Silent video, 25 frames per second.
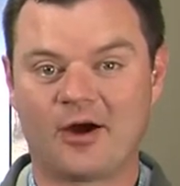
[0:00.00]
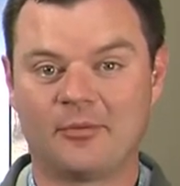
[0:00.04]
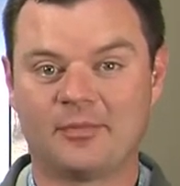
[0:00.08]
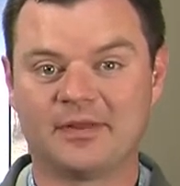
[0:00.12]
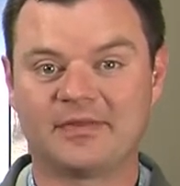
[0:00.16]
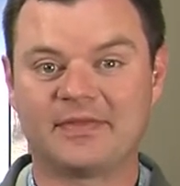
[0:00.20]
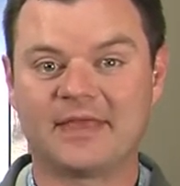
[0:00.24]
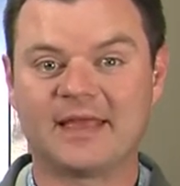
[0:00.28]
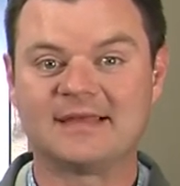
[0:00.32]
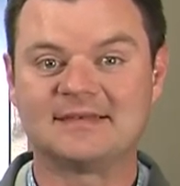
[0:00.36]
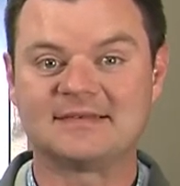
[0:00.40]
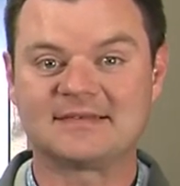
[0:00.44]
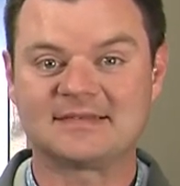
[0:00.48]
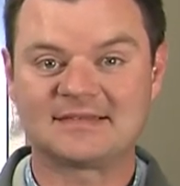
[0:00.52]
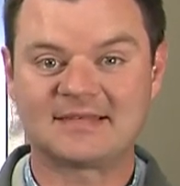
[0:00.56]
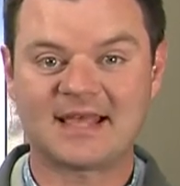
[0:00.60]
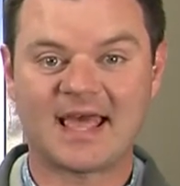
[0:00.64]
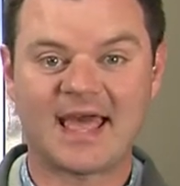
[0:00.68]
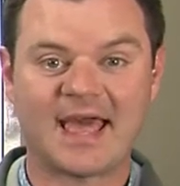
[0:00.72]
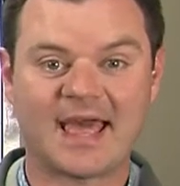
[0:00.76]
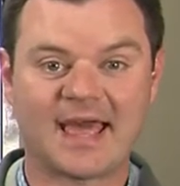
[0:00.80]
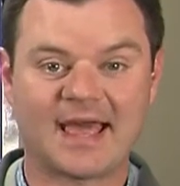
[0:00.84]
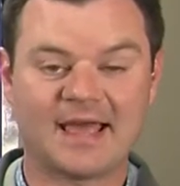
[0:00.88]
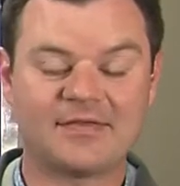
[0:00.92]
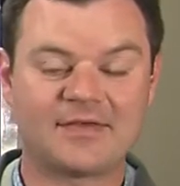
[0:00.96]
but they
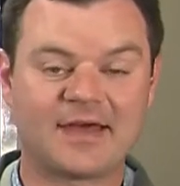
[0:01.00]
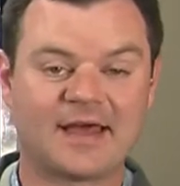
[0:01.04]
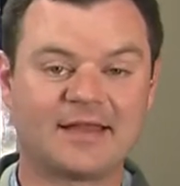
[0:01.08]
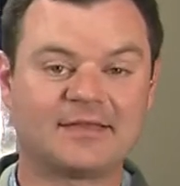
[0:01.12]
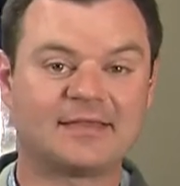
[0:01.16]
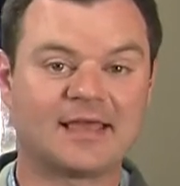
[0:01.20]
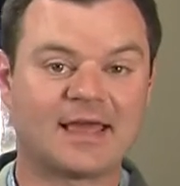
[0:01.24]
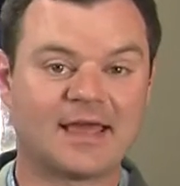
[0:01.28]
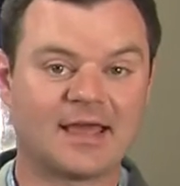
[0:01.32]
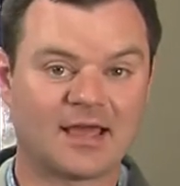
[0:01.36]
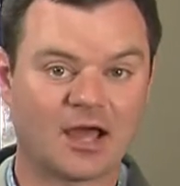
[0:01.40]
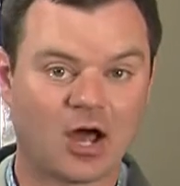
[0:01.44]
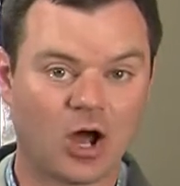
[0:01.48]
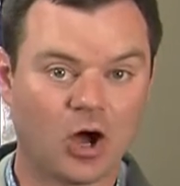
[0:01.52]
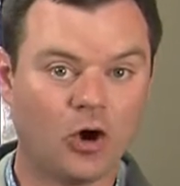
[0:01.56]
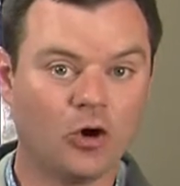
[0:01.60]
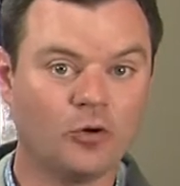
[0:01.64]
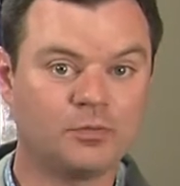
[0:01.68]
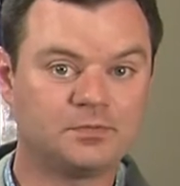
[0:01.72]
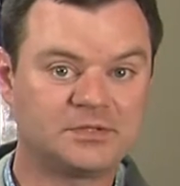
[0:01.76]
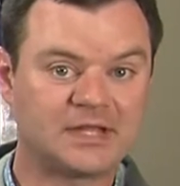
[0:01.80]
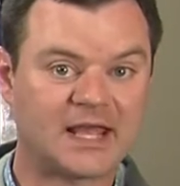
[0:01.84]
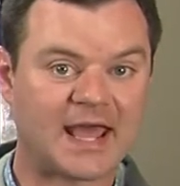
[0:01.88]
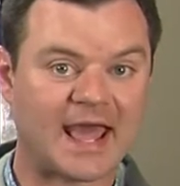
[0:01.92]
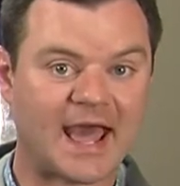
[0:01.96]
say that they
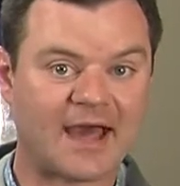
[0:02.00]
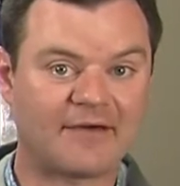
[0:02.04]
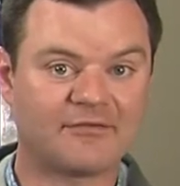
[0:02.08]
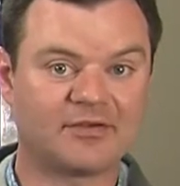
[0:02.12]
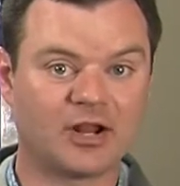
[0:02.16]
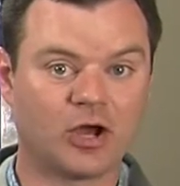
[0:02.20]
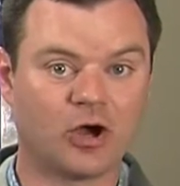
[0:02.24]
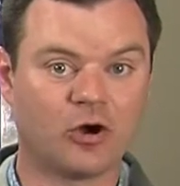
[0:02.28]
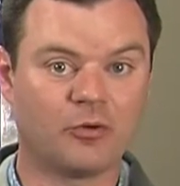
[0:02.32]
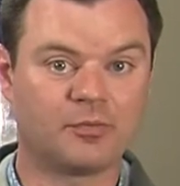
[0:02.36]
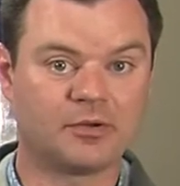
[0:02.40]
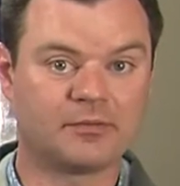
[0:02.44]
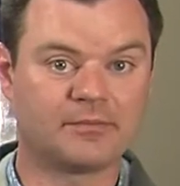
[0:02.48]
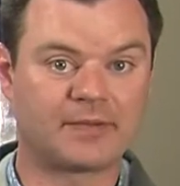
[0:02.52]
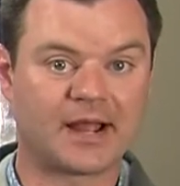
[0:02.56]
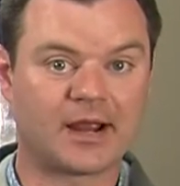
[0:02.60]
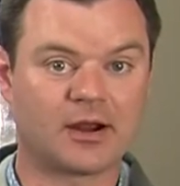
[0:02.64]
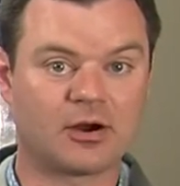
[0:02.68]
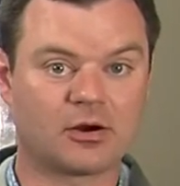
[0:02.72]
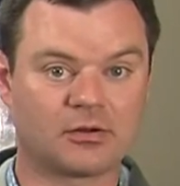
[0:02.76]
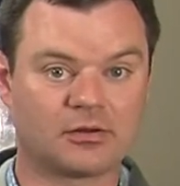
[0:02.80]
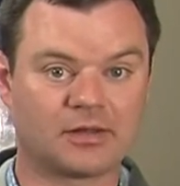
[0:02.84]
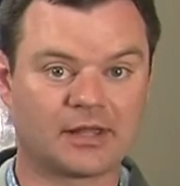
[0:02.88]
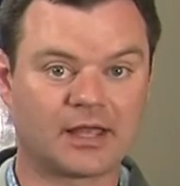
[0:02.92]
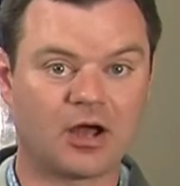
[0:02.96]
hope to have it open by
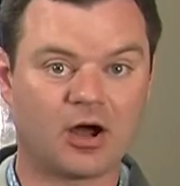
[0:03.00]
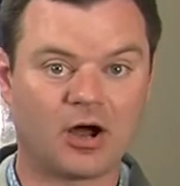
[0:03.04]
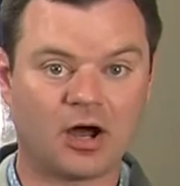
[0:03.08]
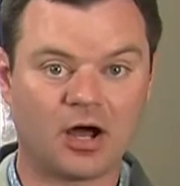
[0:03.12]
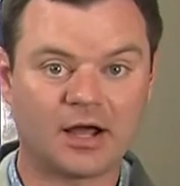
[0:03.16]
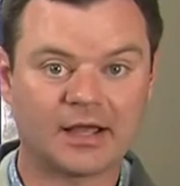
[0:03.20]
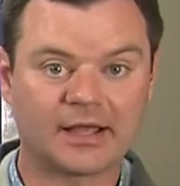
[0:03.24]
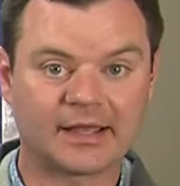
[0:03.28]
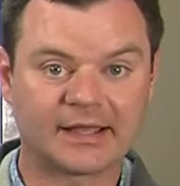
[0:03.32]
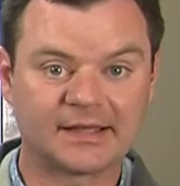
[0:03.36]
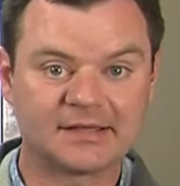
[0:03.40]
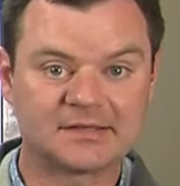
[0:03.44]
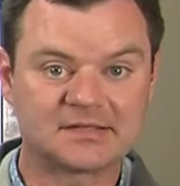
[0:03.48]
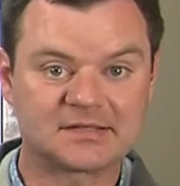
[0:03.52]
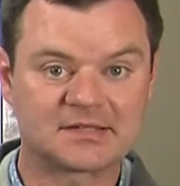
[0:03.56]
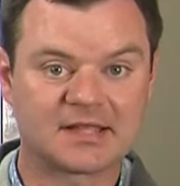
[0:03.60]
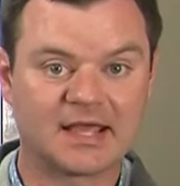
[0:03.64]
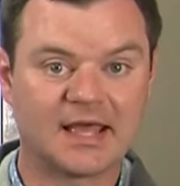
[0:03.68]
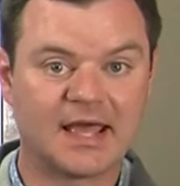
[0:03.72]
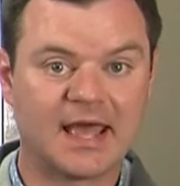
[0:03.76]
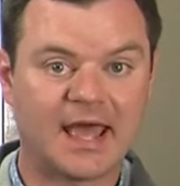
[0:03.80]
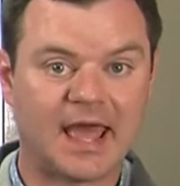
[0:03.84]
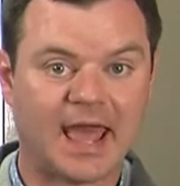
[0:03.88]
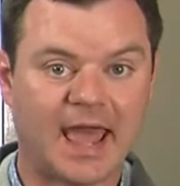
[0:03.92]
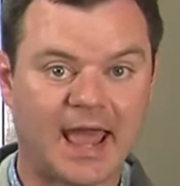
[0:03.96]
early August
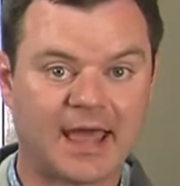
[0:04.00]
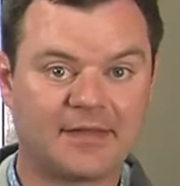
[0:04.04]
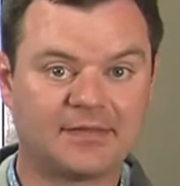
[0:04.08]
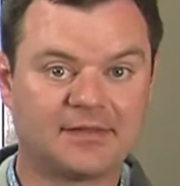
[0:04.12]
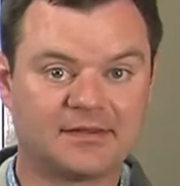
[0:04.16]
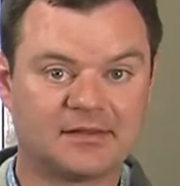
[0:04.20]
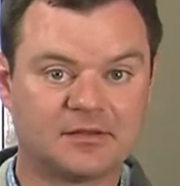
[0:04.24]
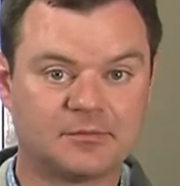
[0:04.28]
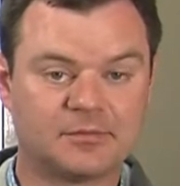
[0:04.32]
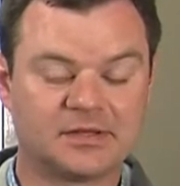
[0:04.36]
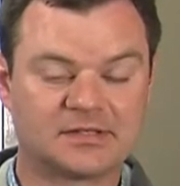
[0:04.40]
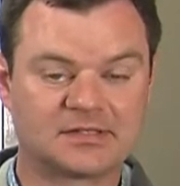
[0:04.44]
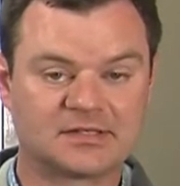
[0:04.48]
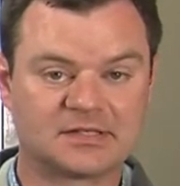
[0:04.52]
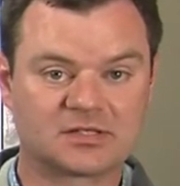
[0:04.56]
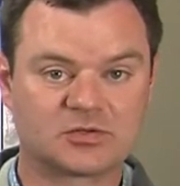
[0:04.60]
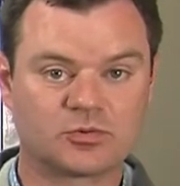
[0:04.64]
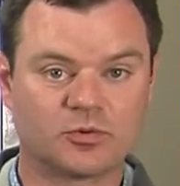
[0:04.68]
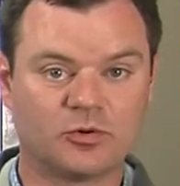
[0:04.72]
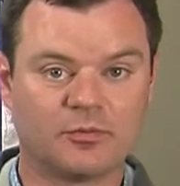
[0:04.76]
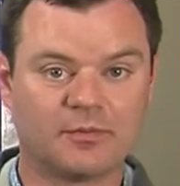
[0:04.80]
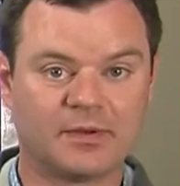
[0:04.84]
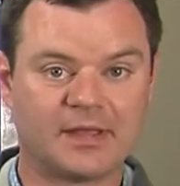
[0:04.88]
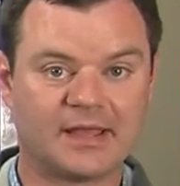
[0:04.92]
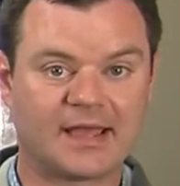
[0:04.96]
and that the business
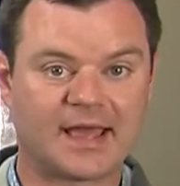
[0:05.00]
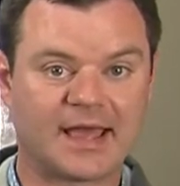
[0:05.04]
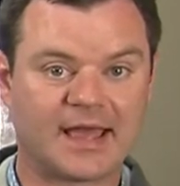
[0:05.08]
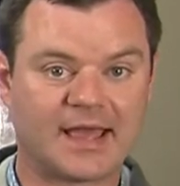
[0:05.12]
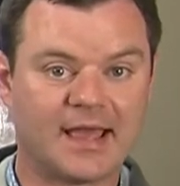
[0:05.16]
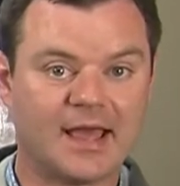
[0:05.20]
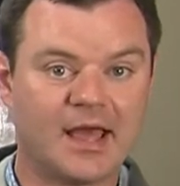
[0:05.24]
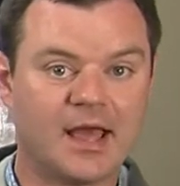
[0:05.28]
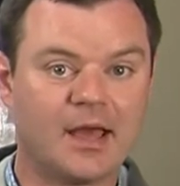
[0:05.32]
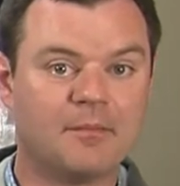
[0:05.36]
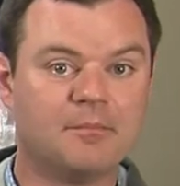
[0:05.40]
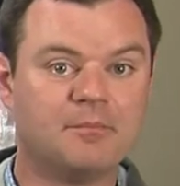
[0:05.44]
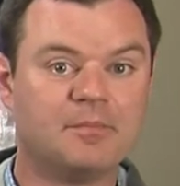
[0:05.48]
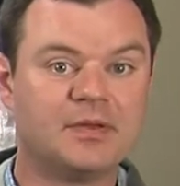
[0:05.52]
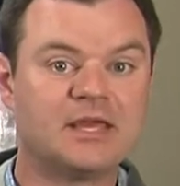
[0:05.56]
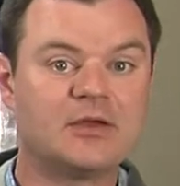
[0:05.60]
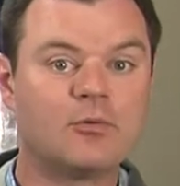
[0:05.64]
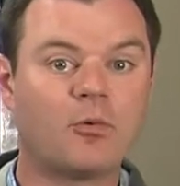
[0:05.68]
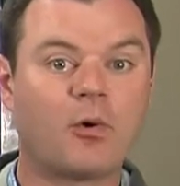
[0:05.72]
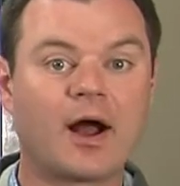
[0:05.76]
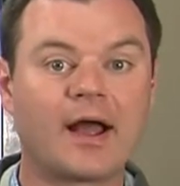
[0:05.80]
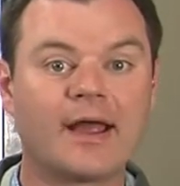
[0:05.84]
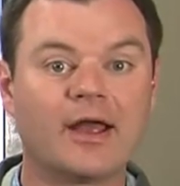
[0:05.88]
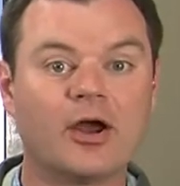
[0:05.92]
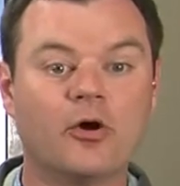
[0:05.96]
will be a
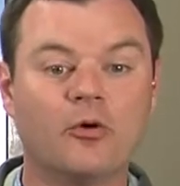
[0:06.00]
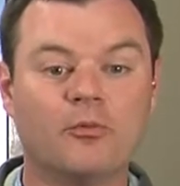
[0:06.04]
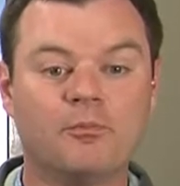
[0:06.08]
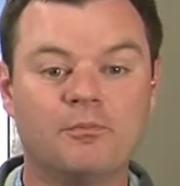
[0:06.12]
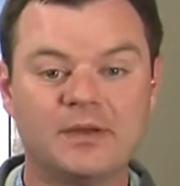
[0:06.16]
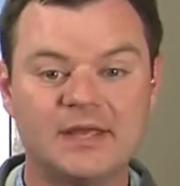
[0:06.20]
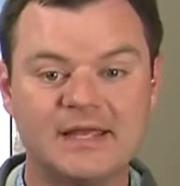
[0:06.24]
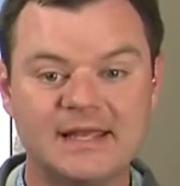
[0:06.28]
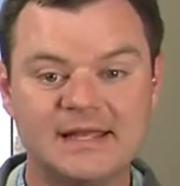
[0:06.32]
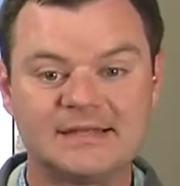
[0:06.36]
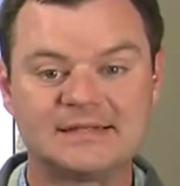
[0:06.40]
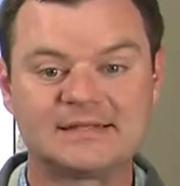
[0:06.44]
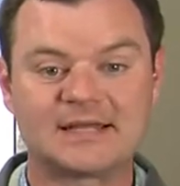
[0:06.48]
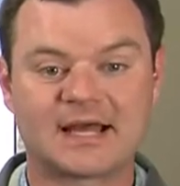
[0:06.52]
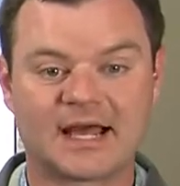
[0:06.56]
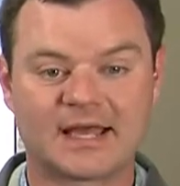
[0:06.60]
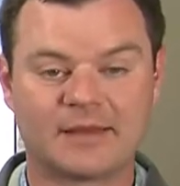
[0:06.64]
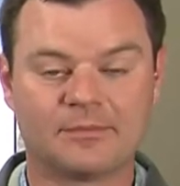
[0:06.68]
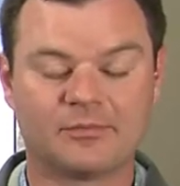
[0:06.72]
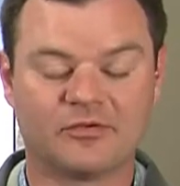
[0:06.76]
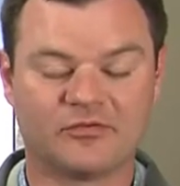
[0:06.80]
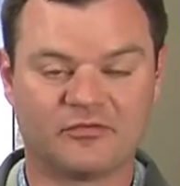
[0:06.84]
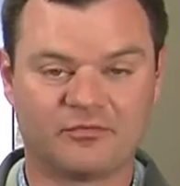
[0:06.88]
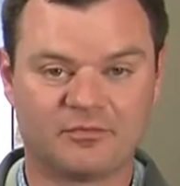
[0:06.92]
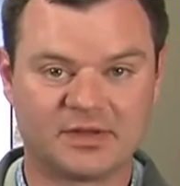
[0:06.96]
BYOB
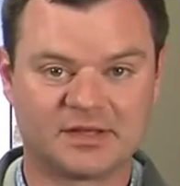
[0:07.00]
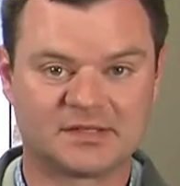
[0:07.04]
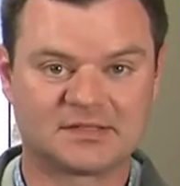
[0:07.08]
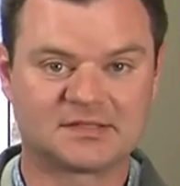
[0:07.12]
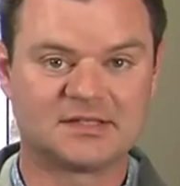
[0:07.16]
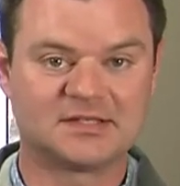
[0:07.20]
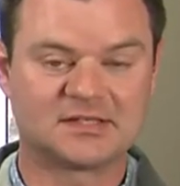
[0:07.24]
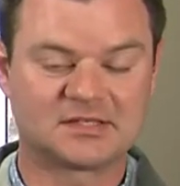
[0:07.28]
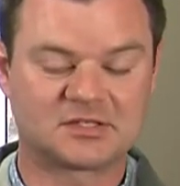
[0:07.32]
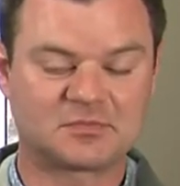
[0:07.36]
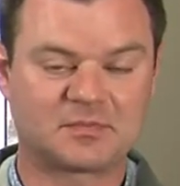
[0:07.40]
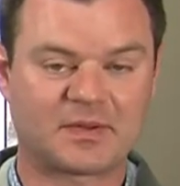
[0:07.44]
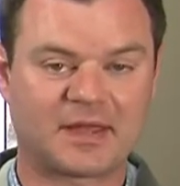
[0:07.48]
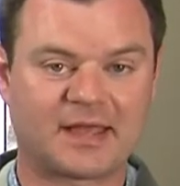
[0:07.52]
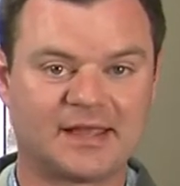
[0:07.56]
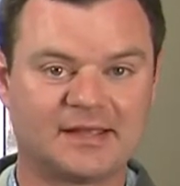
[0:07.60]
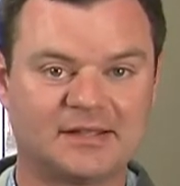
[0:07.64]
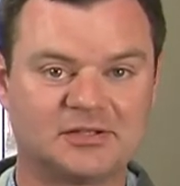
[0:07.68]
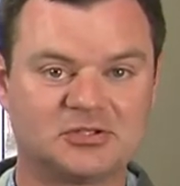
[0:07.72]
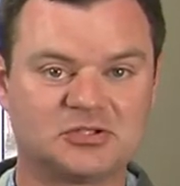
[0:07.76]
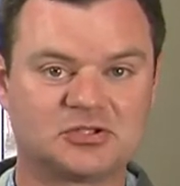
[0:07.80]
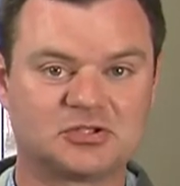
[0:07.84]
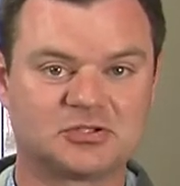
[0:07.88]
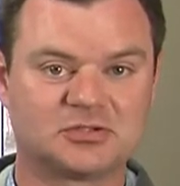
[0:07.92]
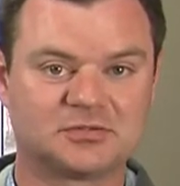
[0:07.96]
type of business,
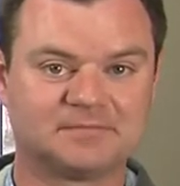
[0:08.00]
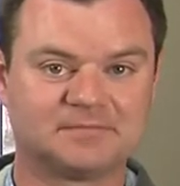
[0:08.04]
Paige.